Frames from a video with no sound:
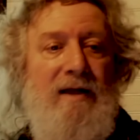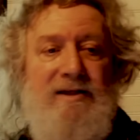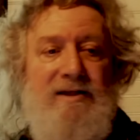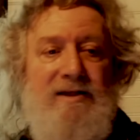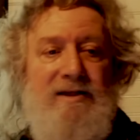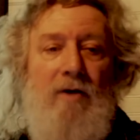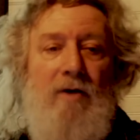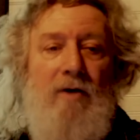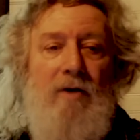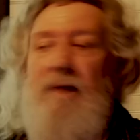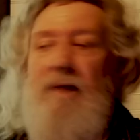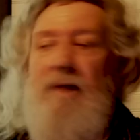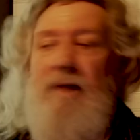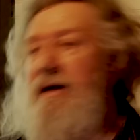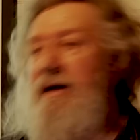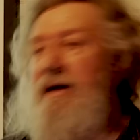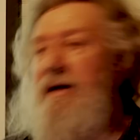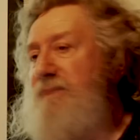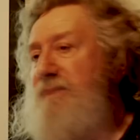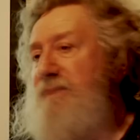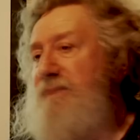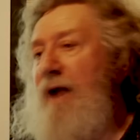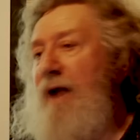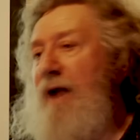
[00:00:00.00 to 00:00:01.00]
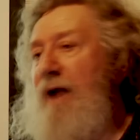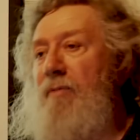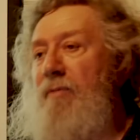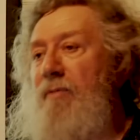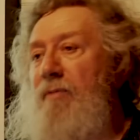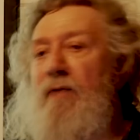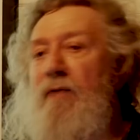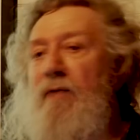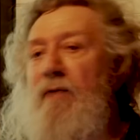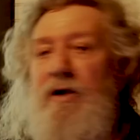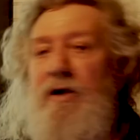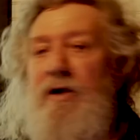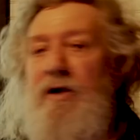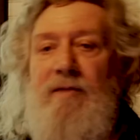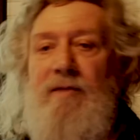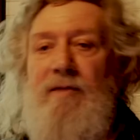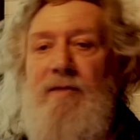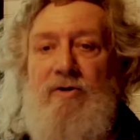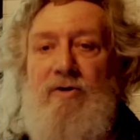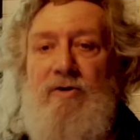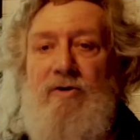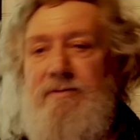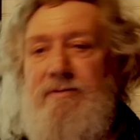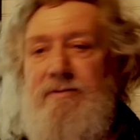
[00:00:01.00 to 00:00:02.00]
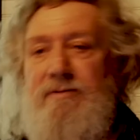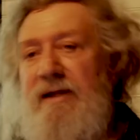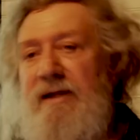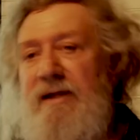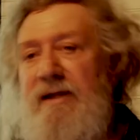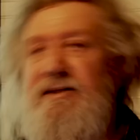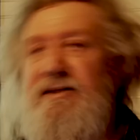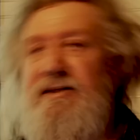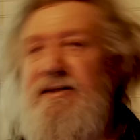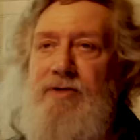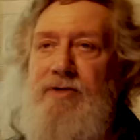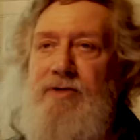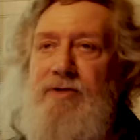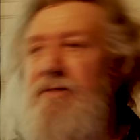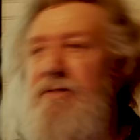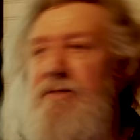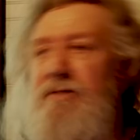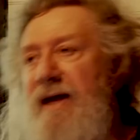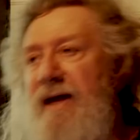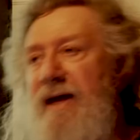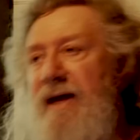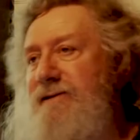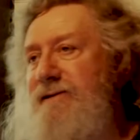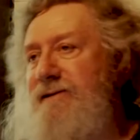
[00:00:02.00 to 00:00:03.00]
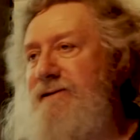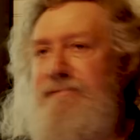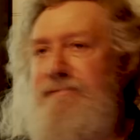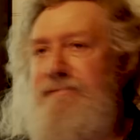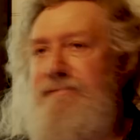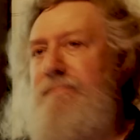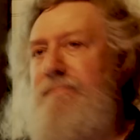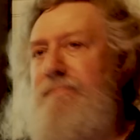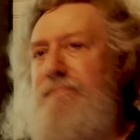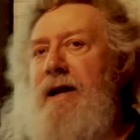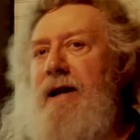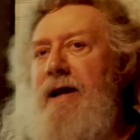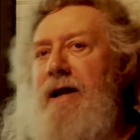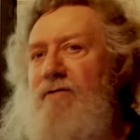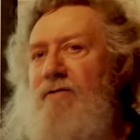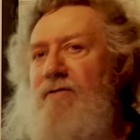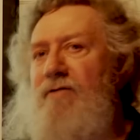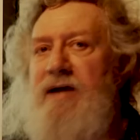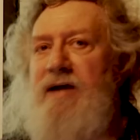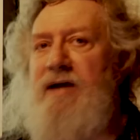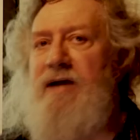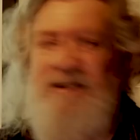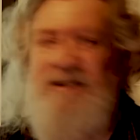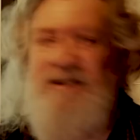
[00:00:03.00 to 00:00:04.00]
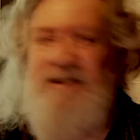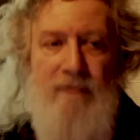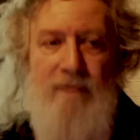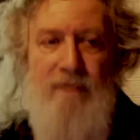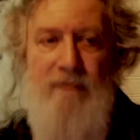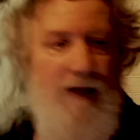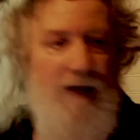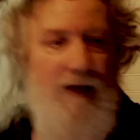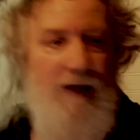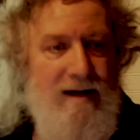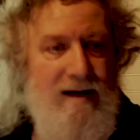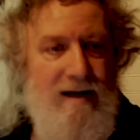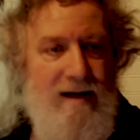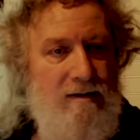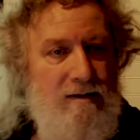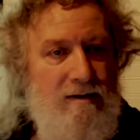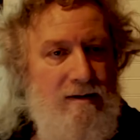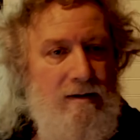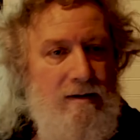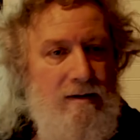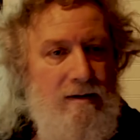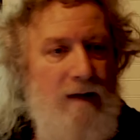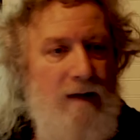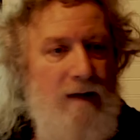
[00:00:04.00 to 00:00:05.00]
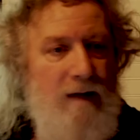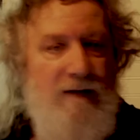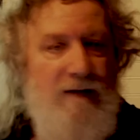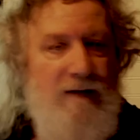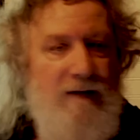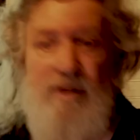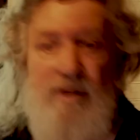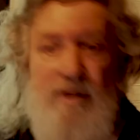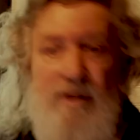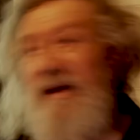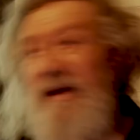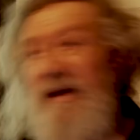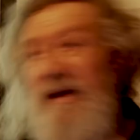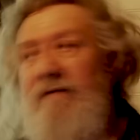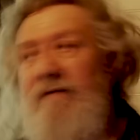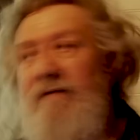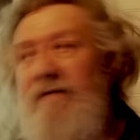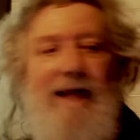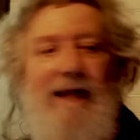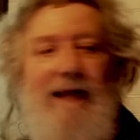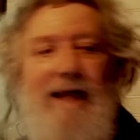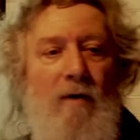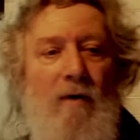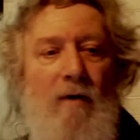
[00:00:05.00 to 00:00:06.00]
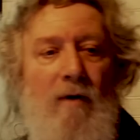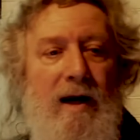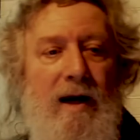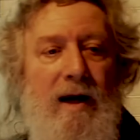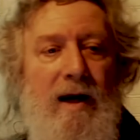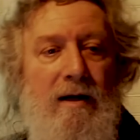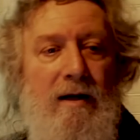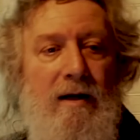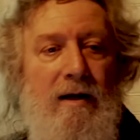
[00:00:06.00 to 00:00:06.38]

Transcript: So, it's probably one of the most listened to debates ever in history, right? When you think of it that way.